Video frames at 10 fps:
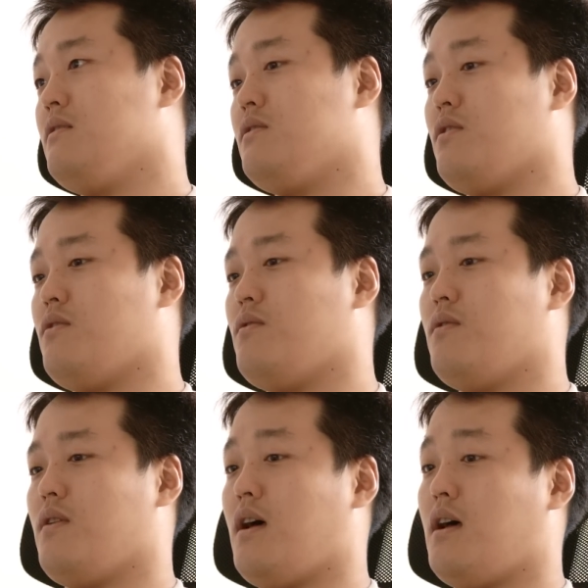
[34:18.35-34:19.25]
So
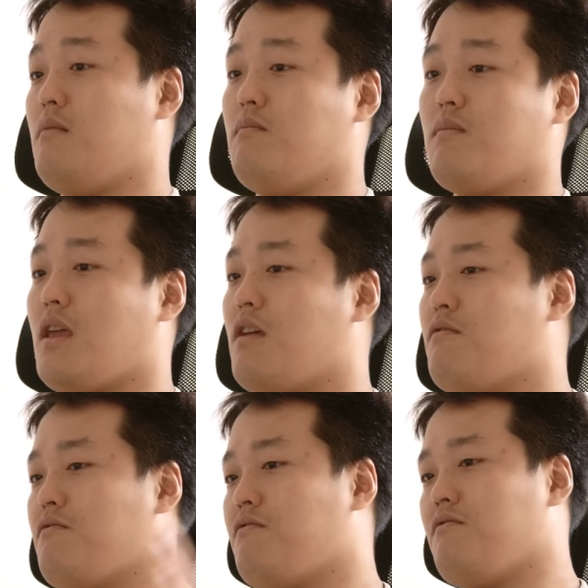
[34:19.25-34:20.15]

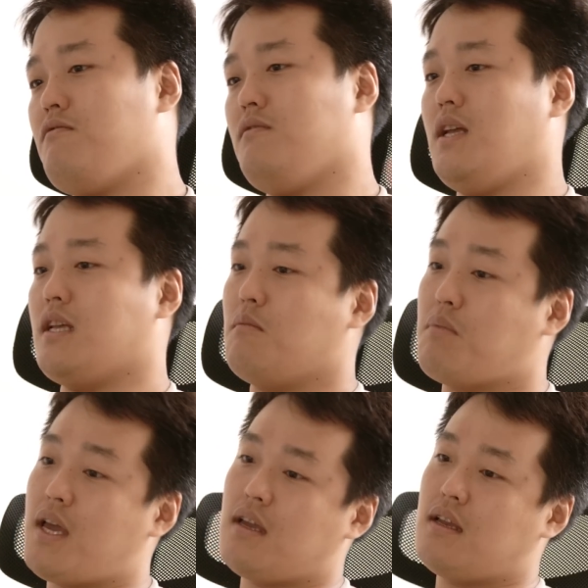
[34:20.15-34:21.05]
if the
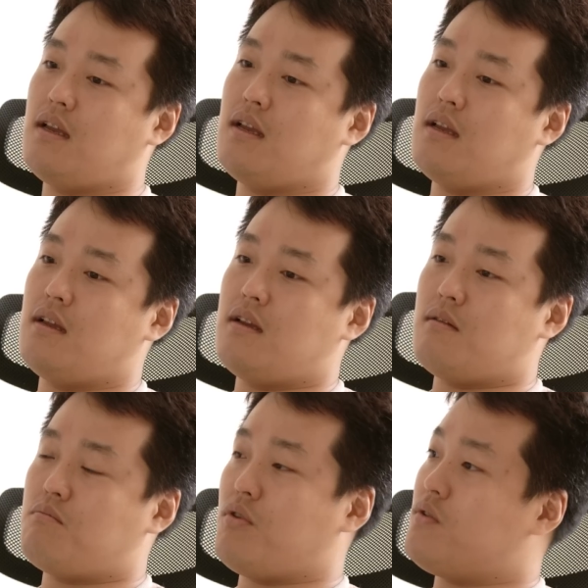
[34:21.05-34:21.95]
peg
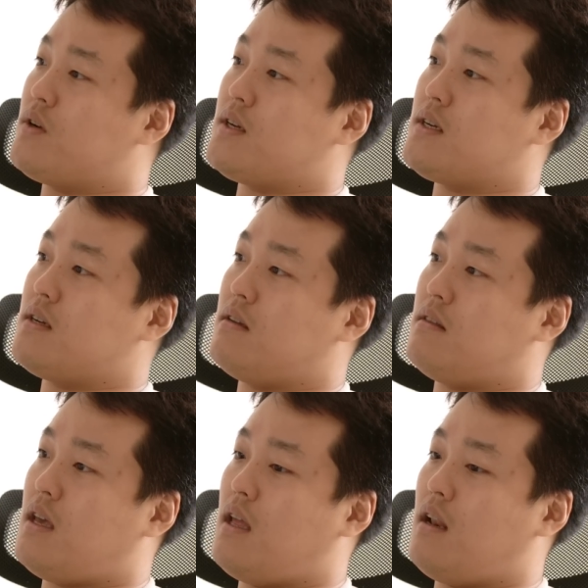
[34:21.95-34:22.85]
broke,
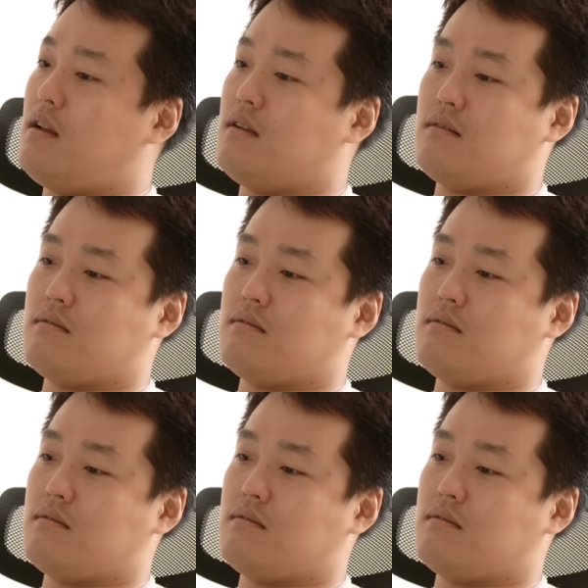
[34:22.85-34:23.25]
then